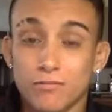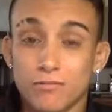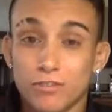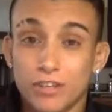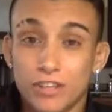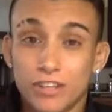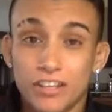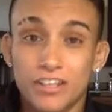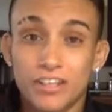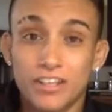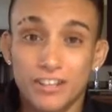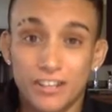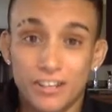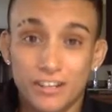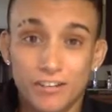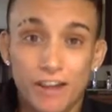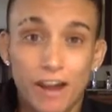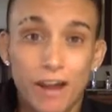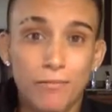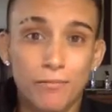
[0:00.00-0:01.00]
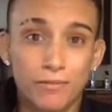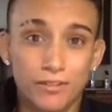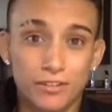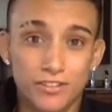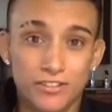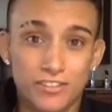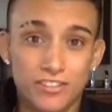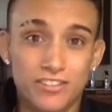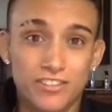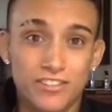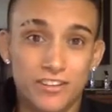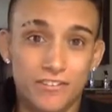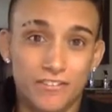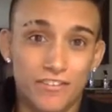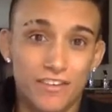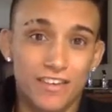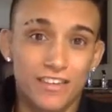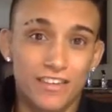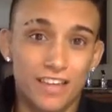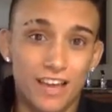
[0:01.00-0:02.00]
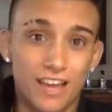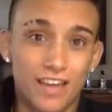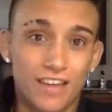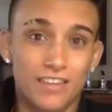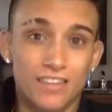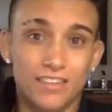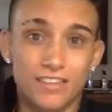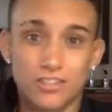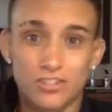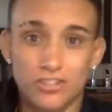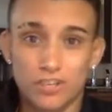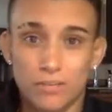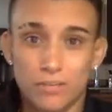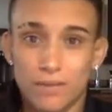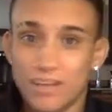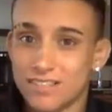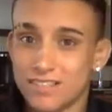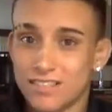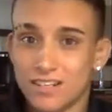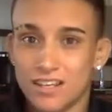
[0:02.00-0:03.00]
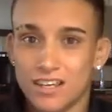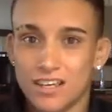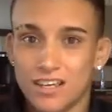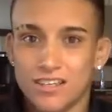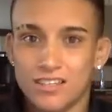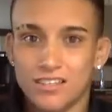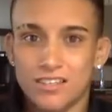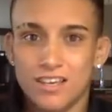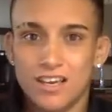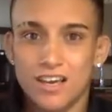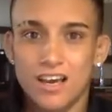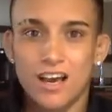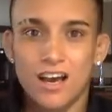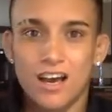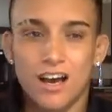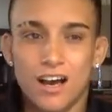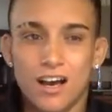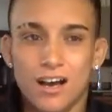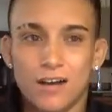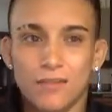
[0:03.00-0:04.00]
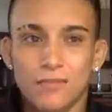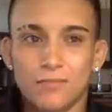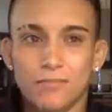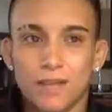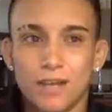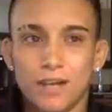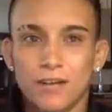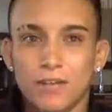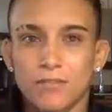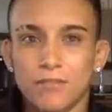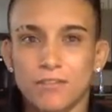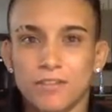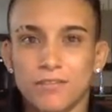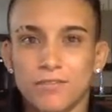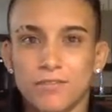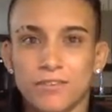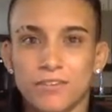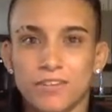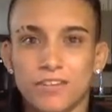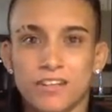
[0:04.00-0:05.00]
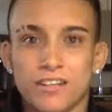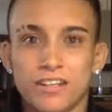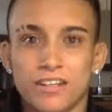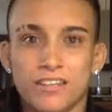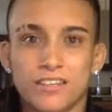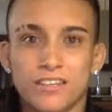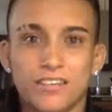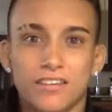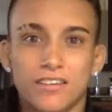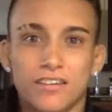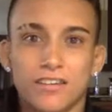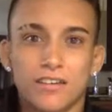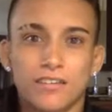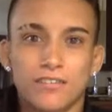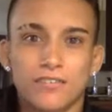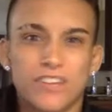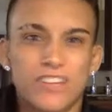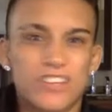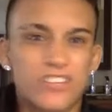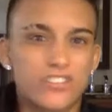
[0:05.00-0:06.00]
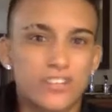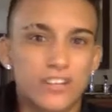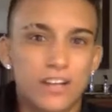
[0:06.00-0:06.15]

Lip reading: really good grapplers and stuff like that in the gym as it is. I don't really feel the need to like venture